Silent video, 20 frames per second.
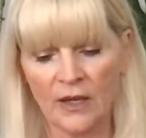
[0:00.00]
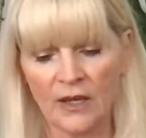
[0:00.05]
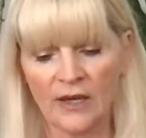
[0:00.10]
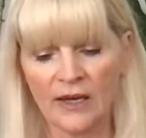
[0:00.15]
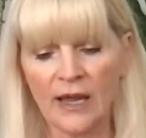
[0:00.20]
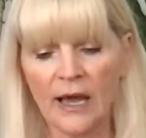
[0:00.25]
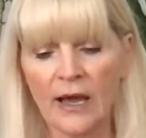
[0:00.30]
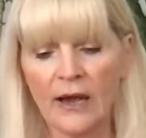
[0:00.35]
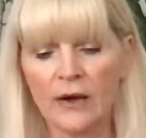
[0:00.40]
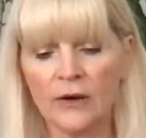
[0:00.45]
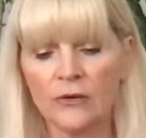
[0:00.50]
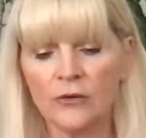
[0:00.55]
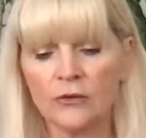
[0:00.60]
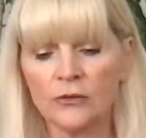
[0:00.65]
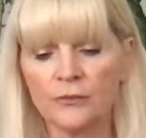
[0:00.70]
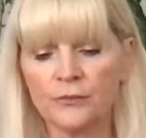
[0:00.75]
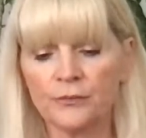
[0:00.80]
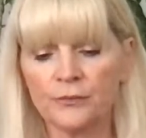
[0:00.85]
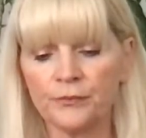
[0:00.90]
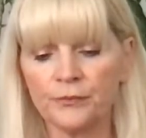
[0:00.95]

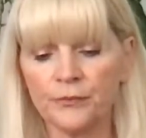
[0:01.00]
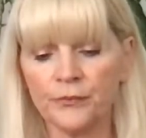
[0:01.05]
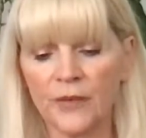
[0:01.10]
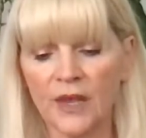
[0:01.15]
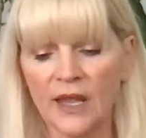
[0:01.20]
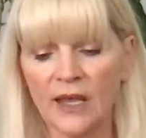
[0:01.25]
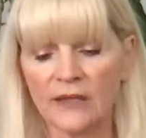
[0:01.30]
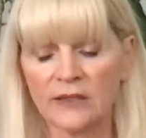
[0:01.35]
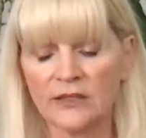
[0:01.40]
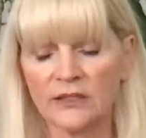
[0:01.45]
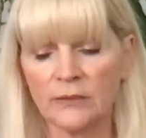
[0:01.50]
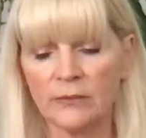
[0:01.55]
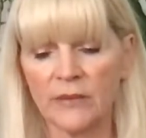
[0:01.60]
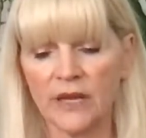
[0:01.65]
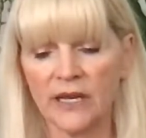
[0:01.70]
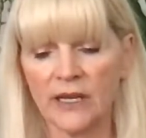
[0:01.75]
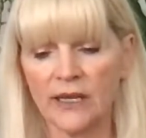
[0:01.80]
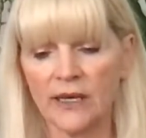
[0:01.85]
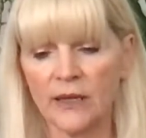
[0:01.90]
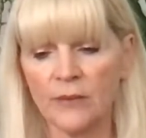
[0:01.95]
Now, has she
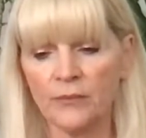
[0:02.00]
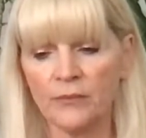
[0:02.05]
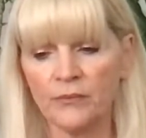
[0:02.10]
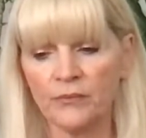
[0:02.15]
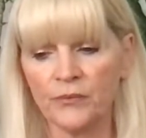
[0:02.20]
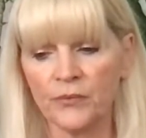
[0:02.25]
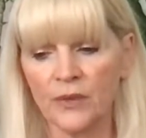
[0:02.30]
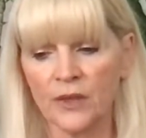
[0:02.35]
met him?